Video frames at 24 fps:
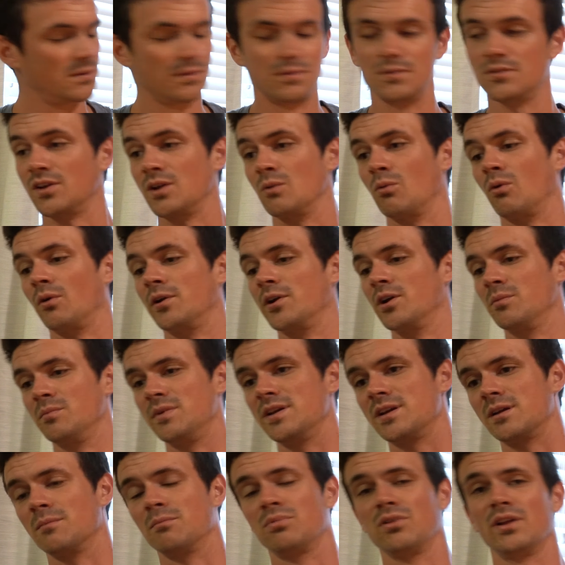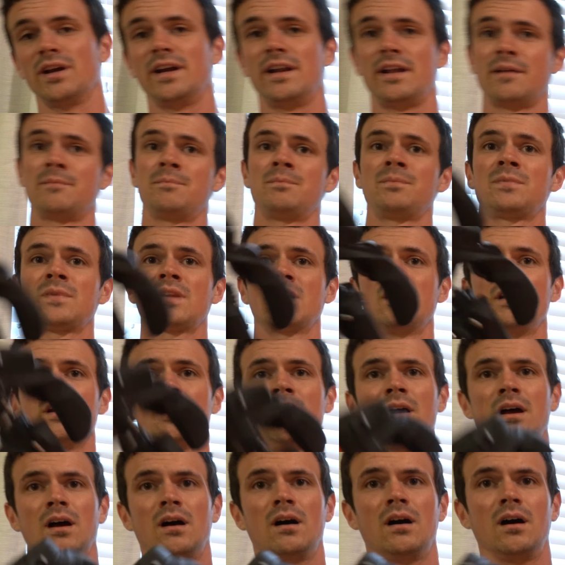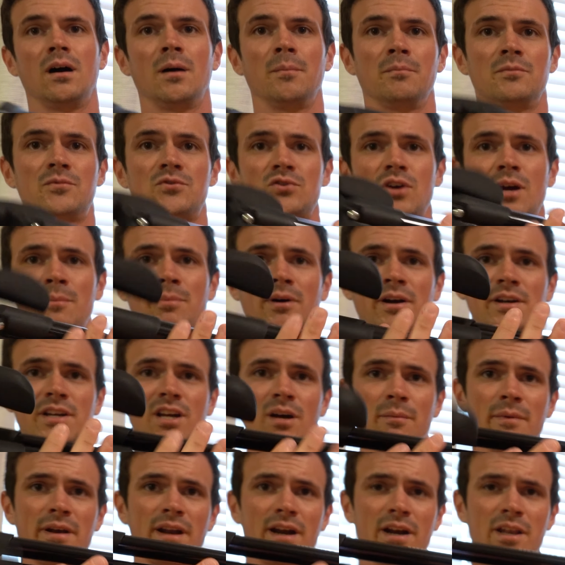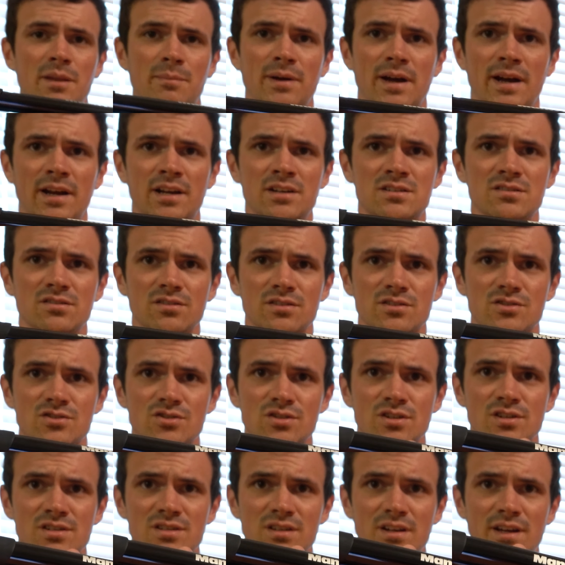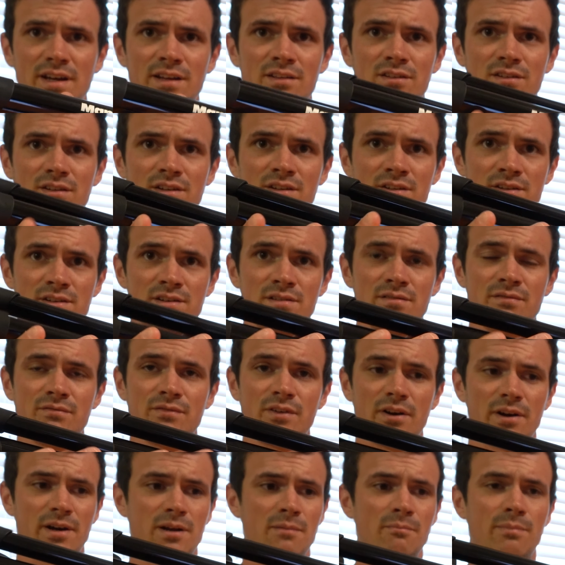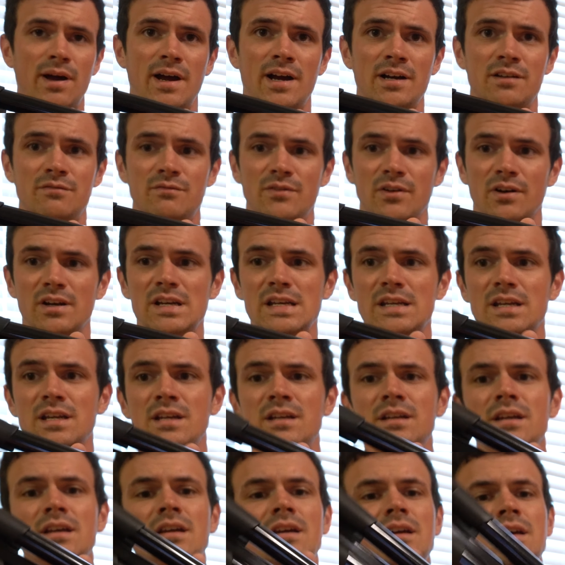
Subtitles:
so you won't hear me complaining. Tripod coming out of the package looks just like this. Very compact, very neat.